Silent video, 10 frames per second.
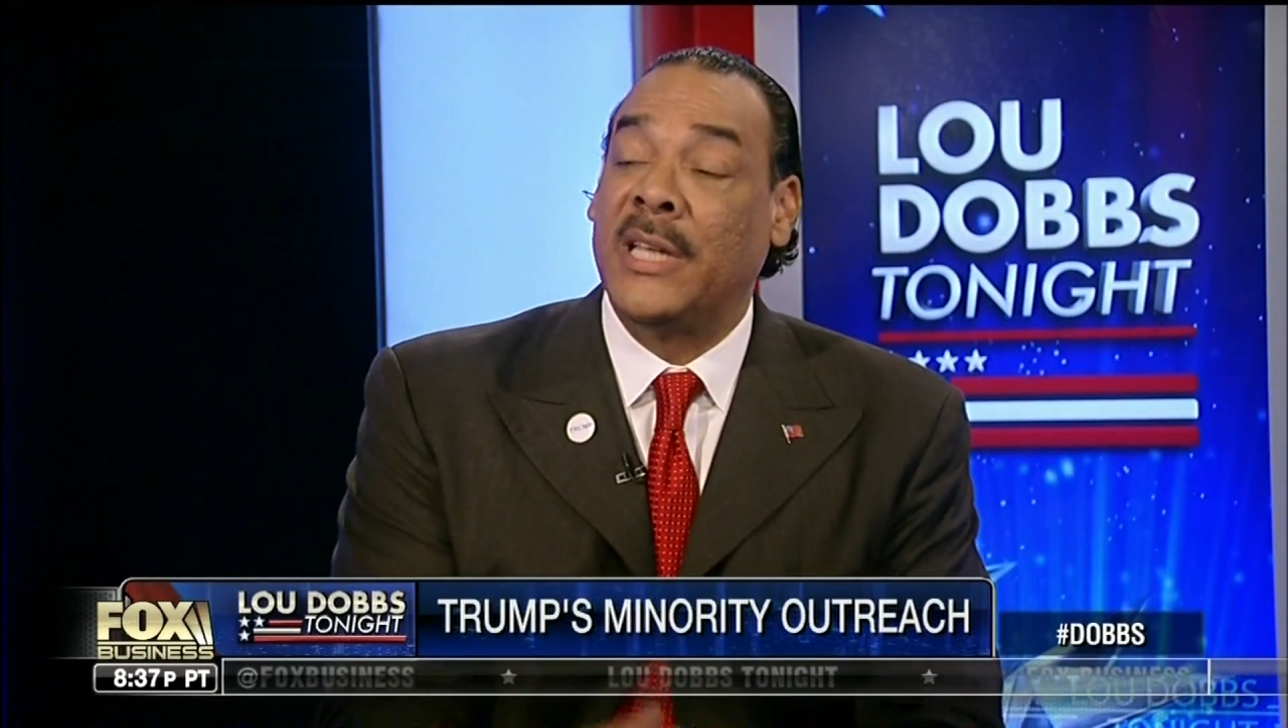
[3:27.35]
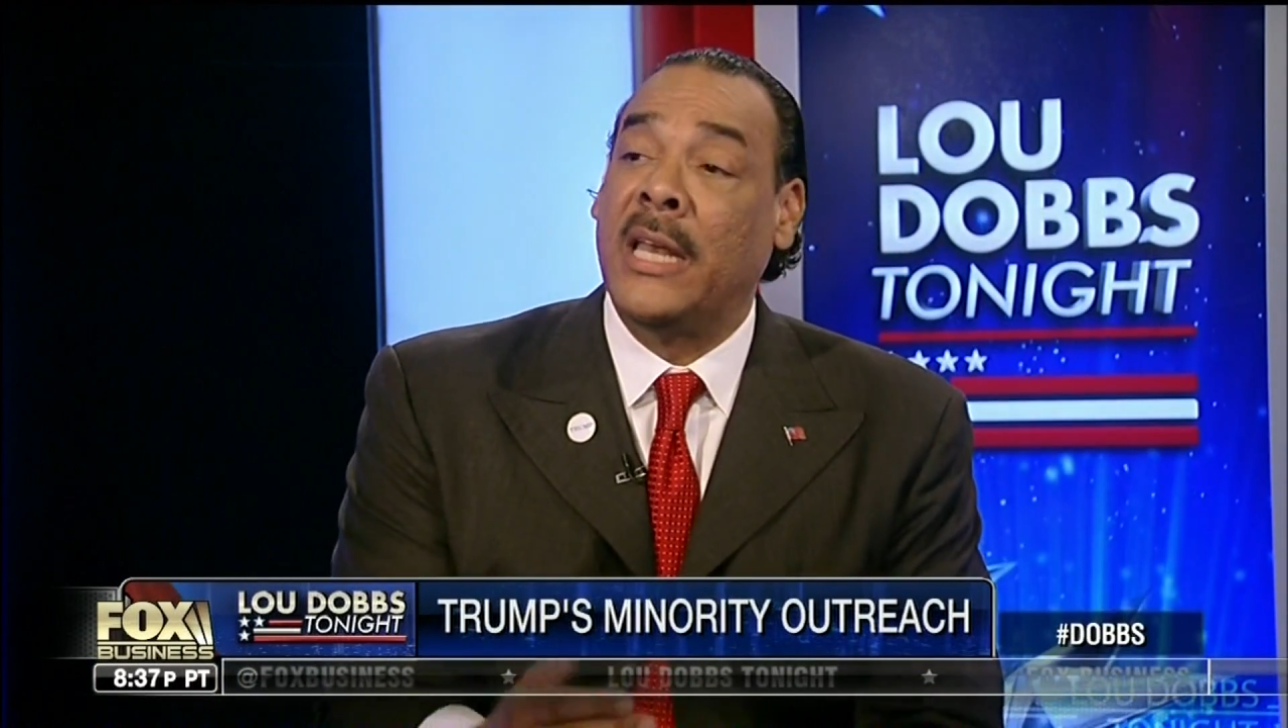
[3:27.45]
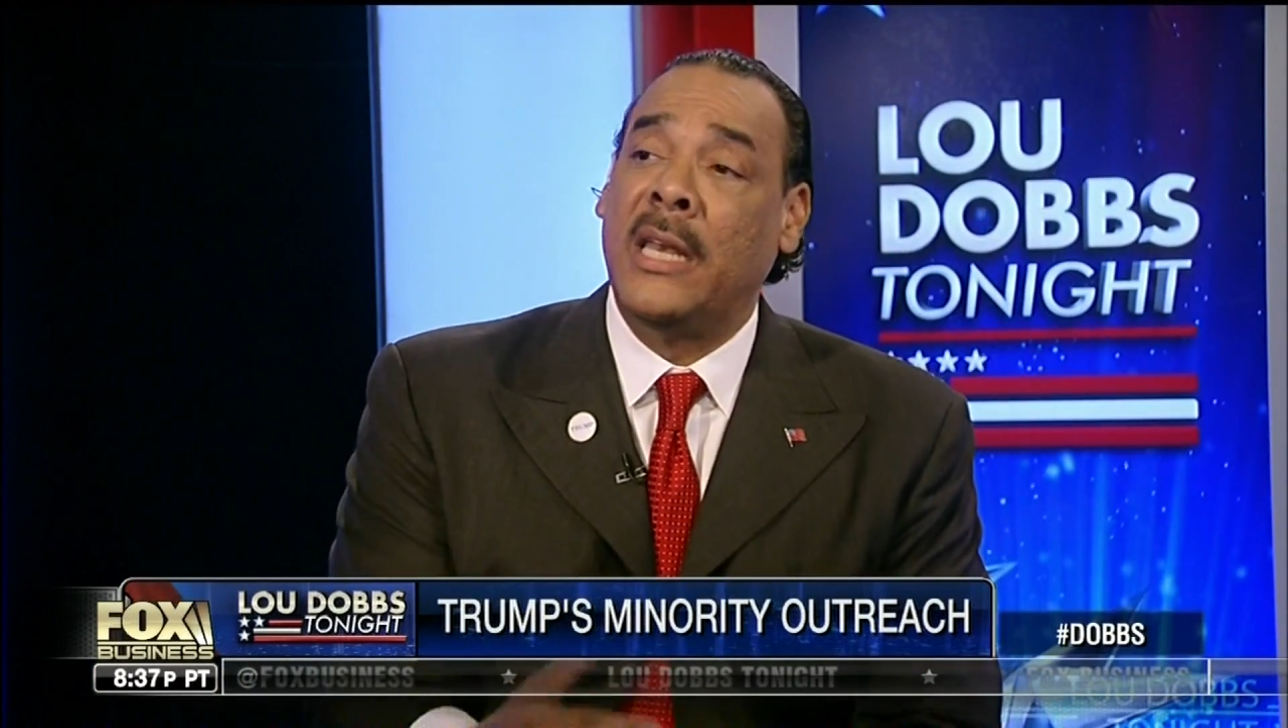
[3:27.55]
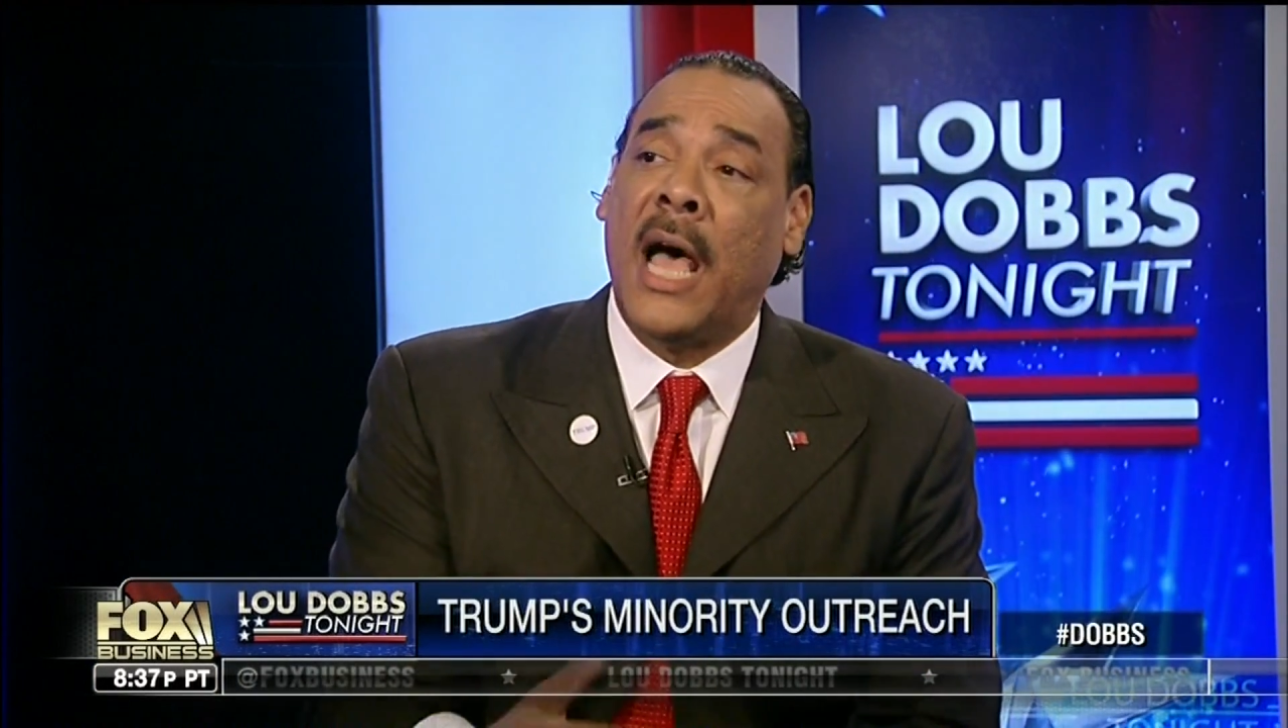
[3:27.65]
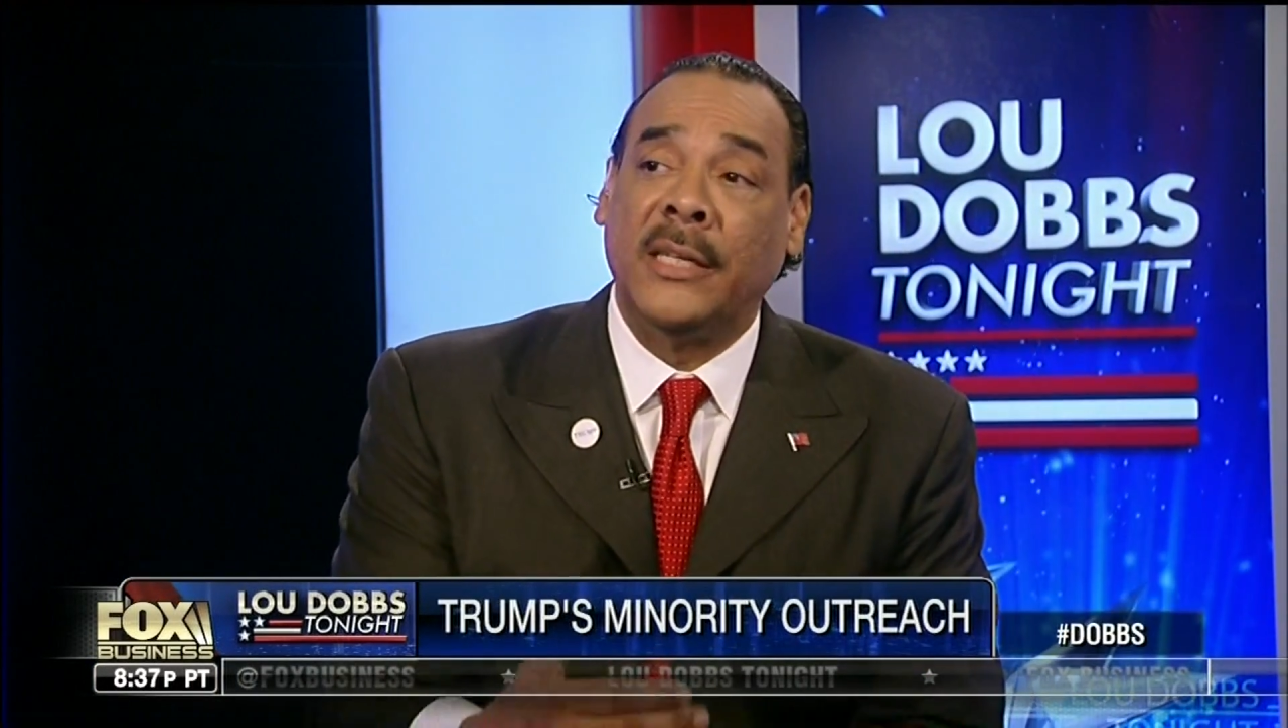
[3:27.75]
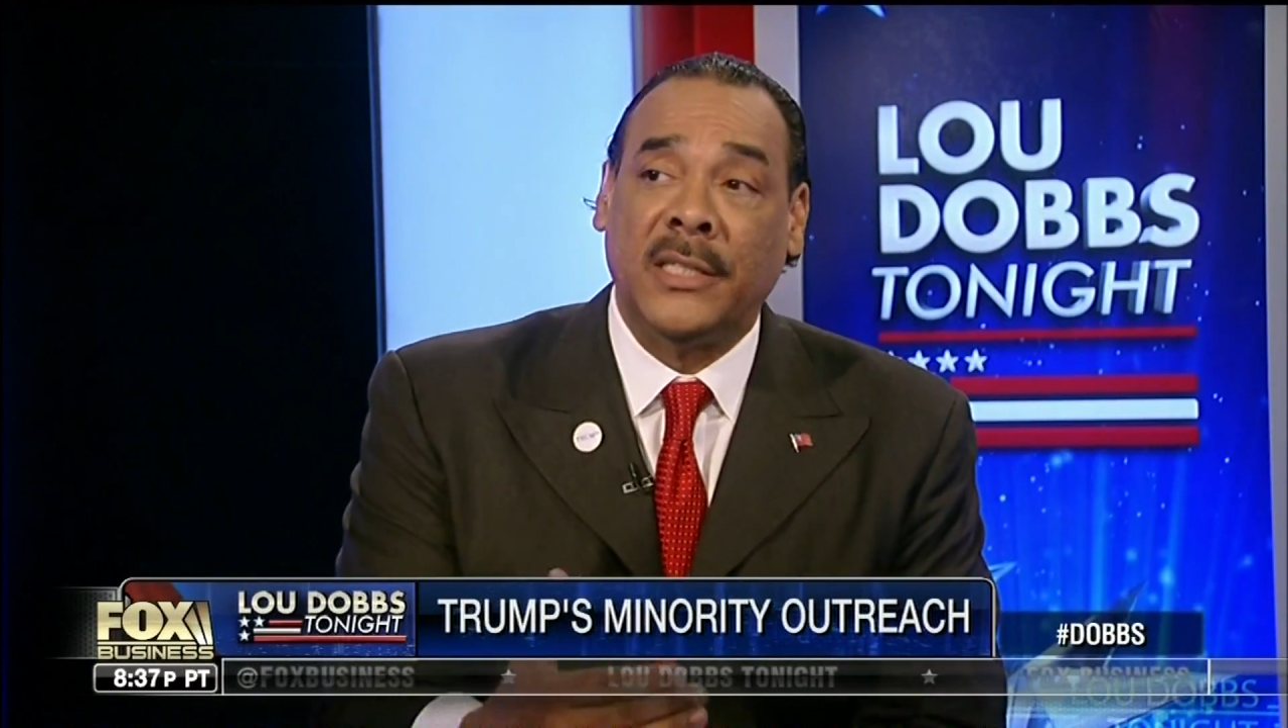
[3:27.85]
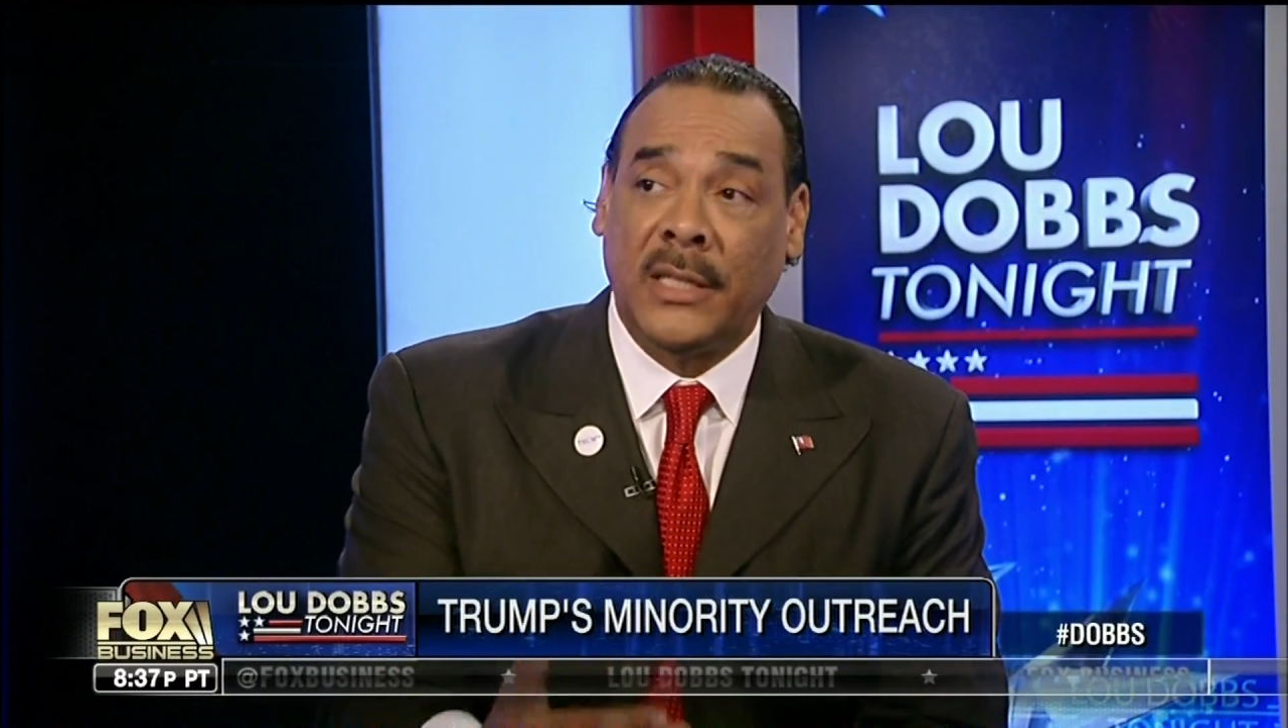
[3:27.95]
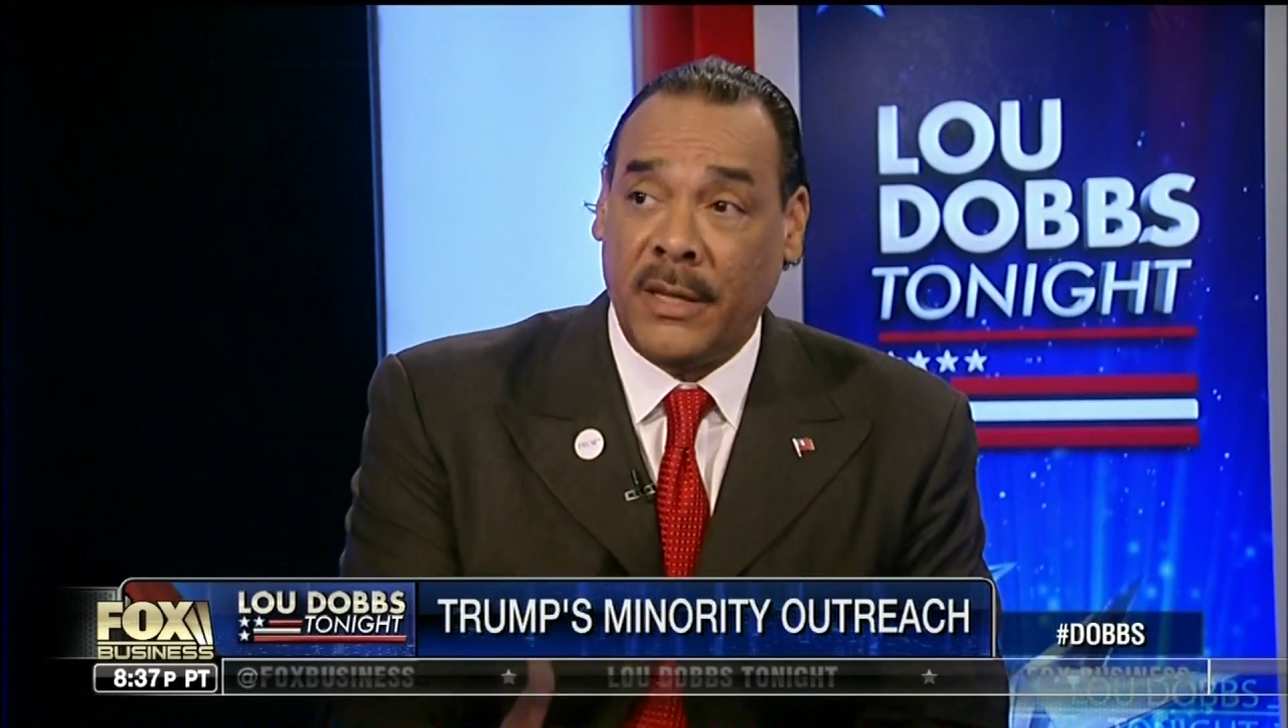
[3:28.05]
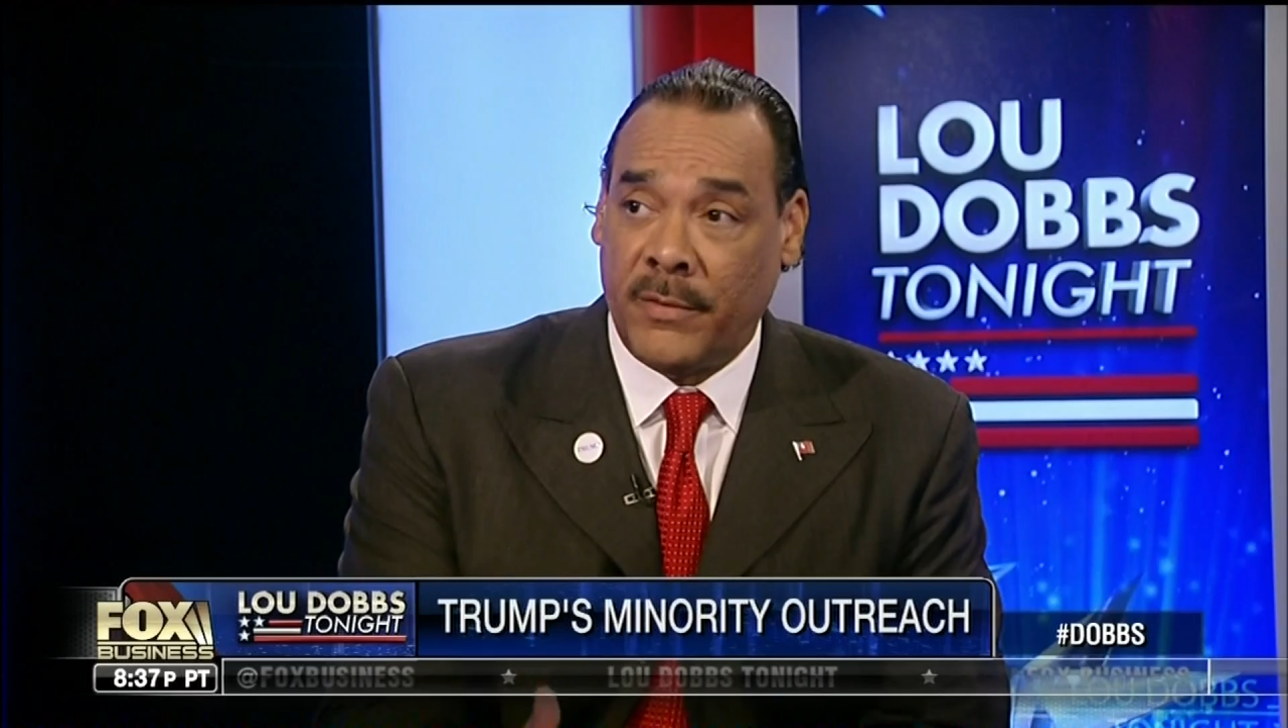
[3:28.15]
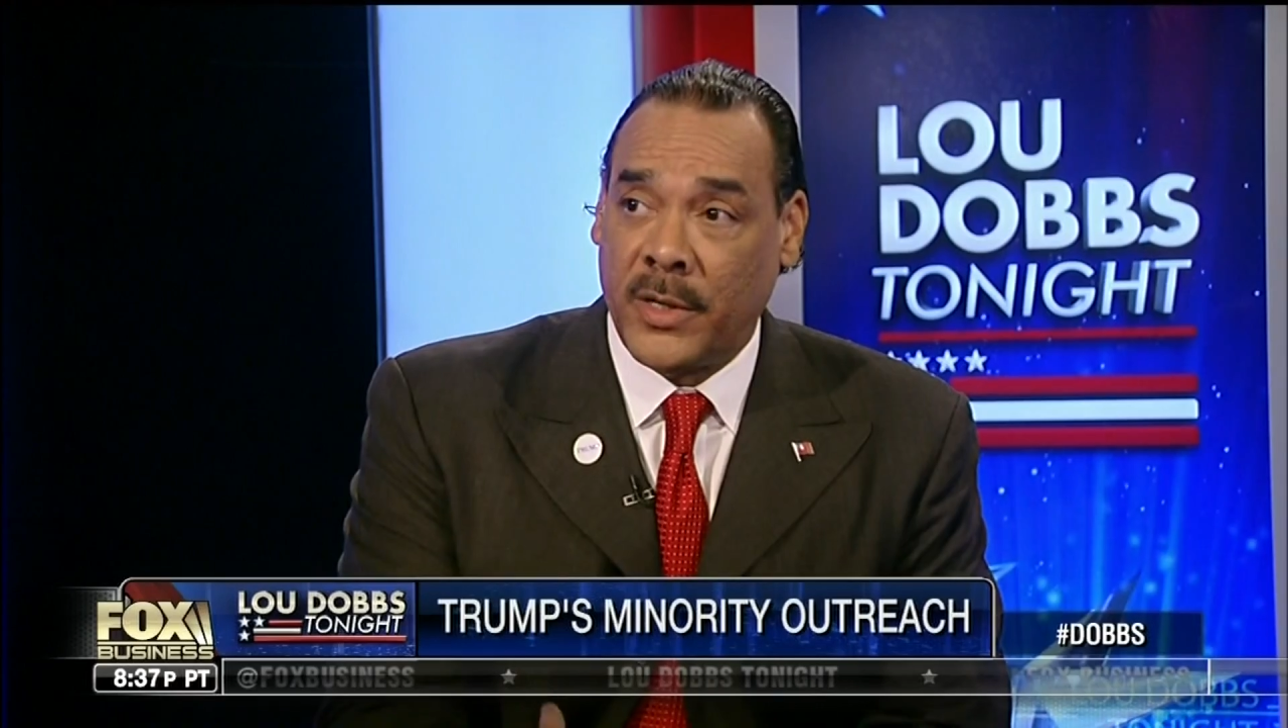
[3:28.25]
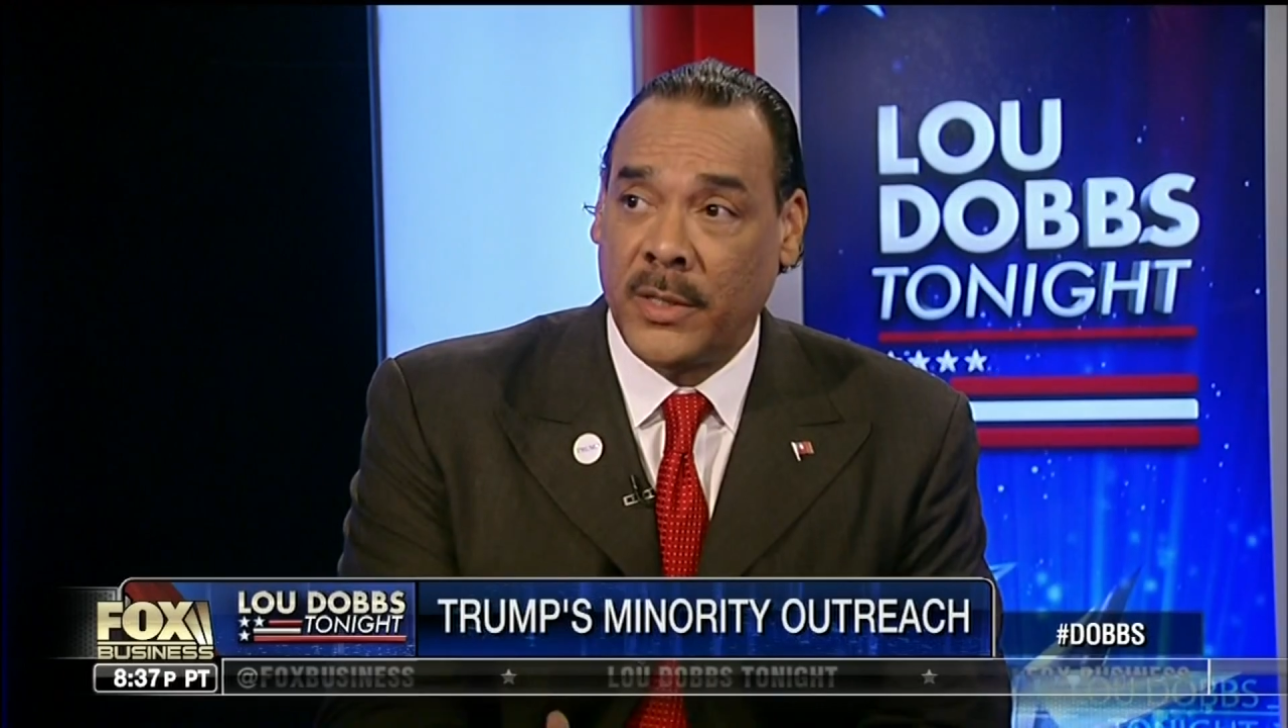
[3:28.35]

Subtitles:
and not deliver.